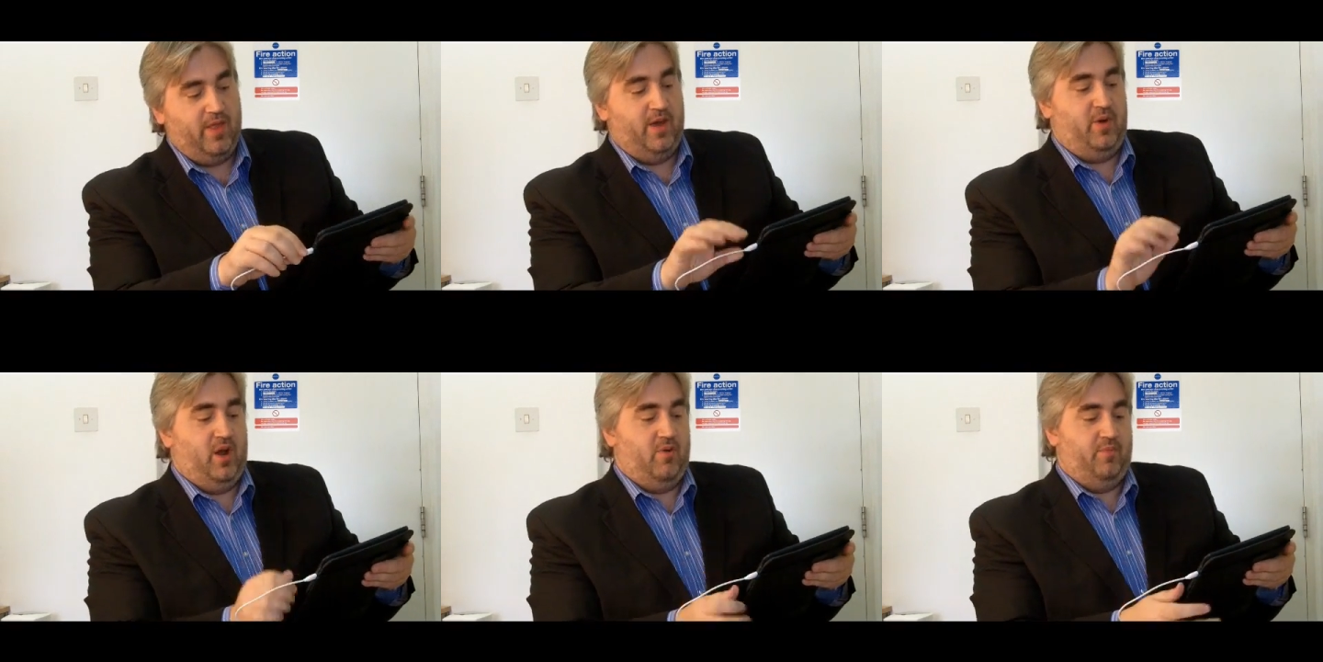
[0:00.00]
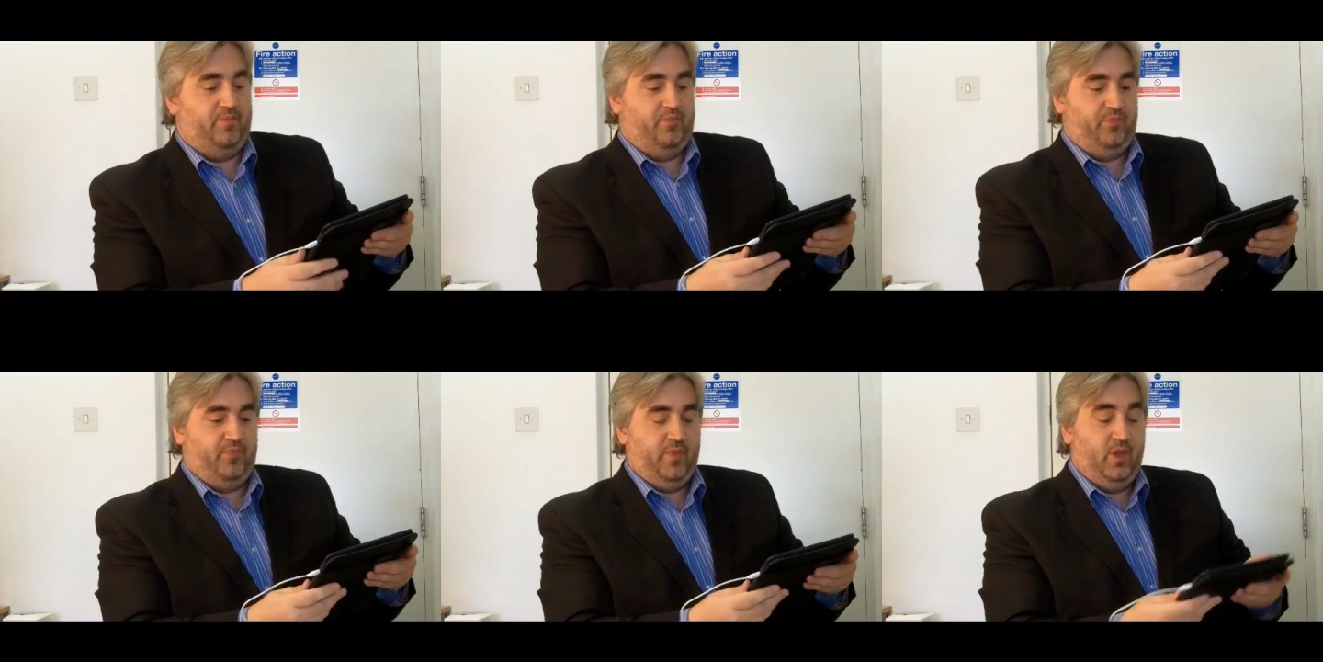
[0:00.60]
There we go.
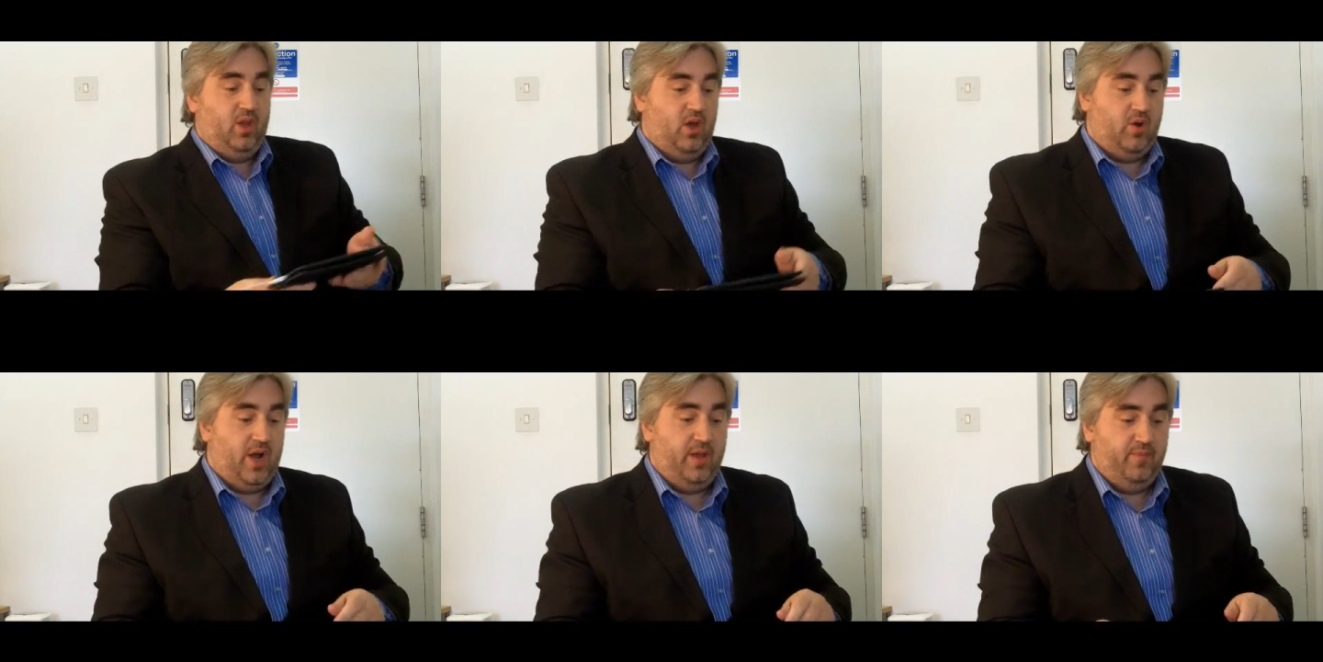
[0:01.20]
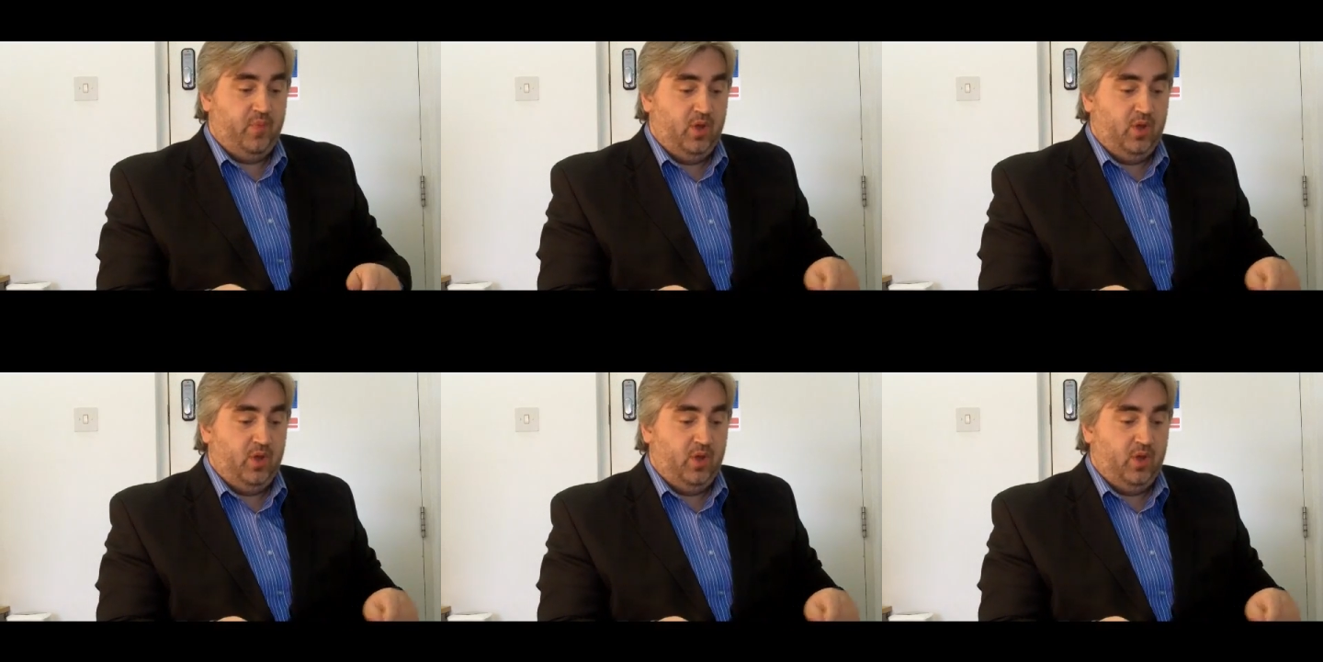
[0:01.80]
Okay.